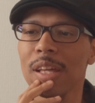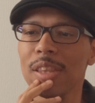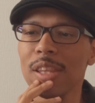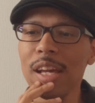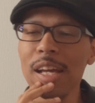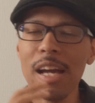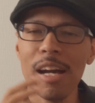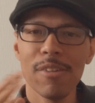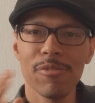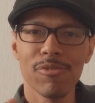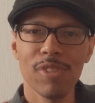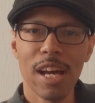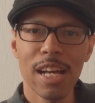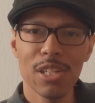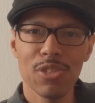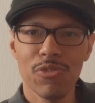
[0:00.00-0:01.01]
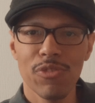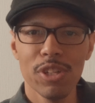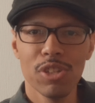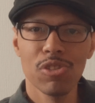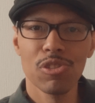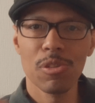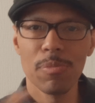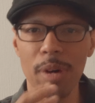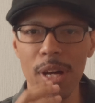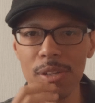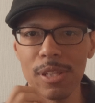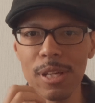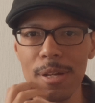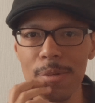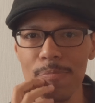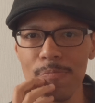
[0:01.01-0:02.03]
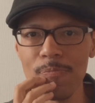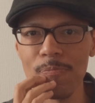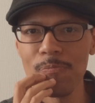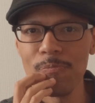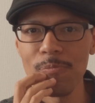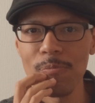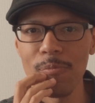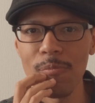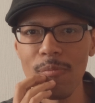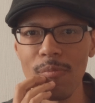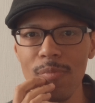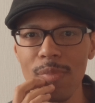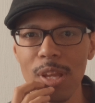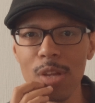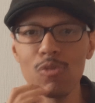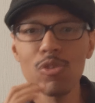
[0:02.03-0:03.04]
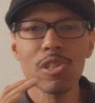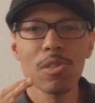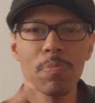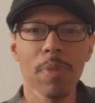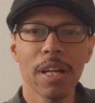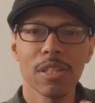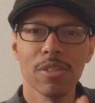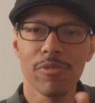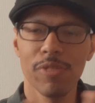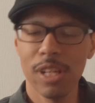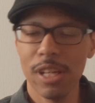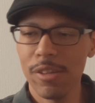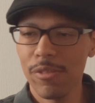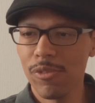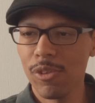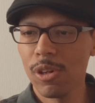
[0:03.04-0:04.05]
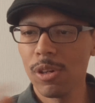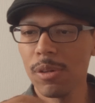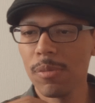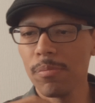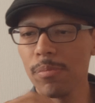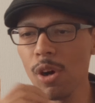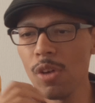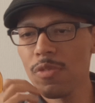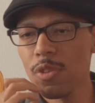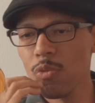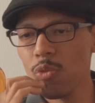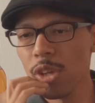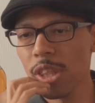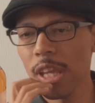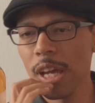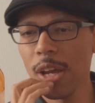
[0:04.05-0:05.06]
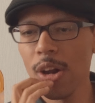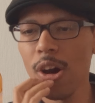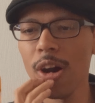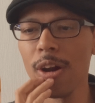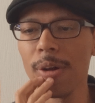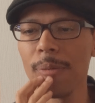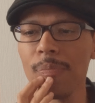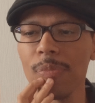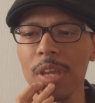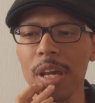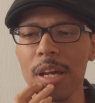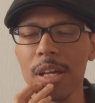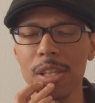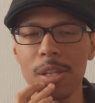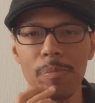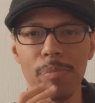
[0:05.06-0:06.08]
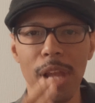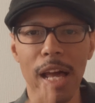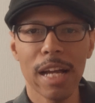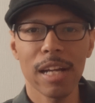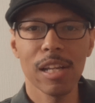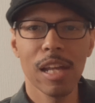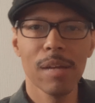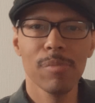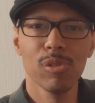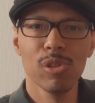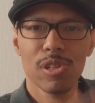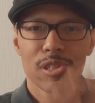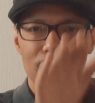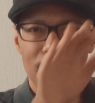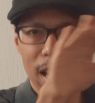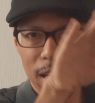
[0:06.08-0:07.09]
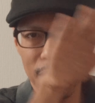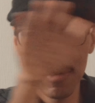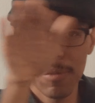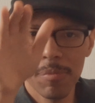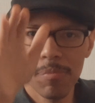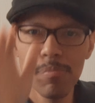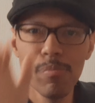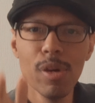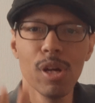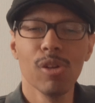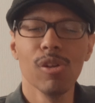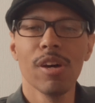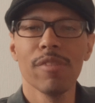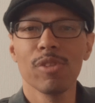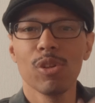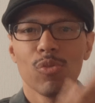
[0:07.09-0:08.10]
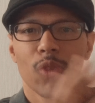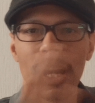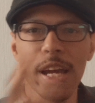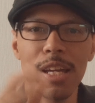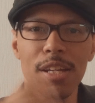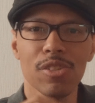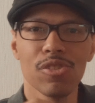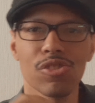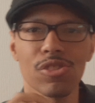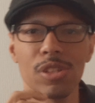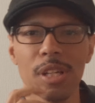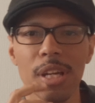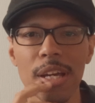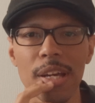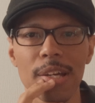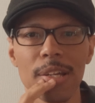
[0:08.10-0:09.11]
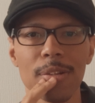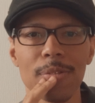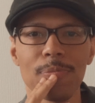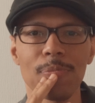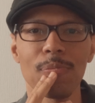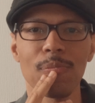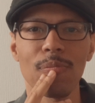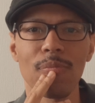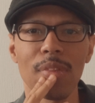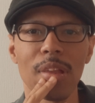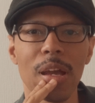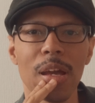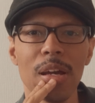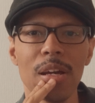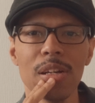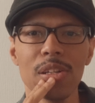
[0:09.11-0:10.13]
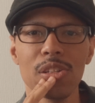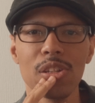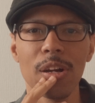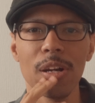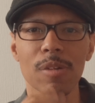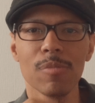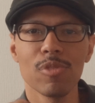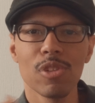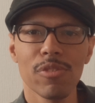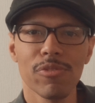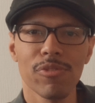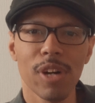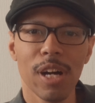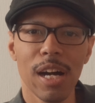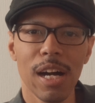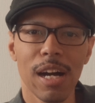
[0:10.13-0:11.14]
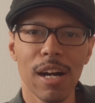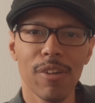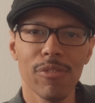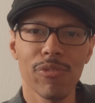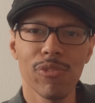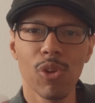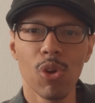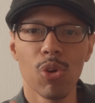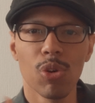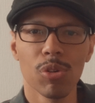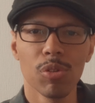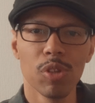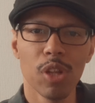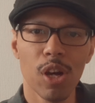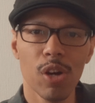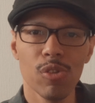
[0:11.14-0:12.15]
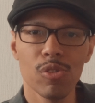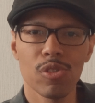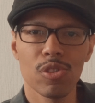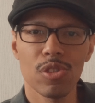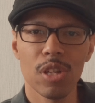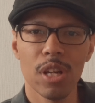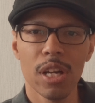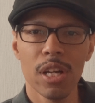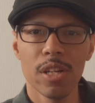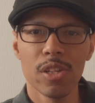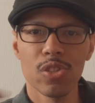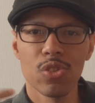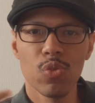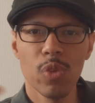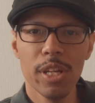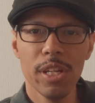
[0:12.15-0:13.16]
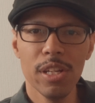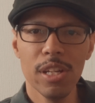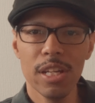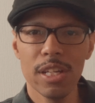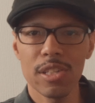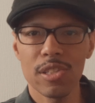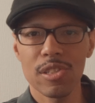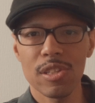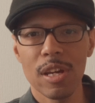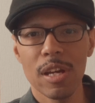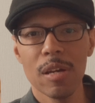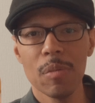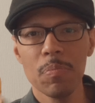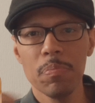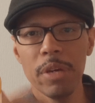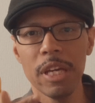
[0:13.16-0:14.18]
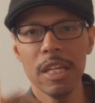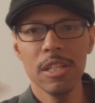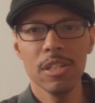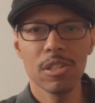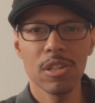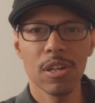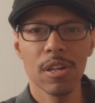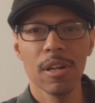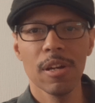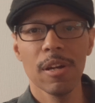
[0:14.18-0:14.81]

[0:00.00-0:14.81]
they have nice features about them, respectively, for both of what they are. The Black Label is like middle of the range in terms of floral notes, sweetness, peat,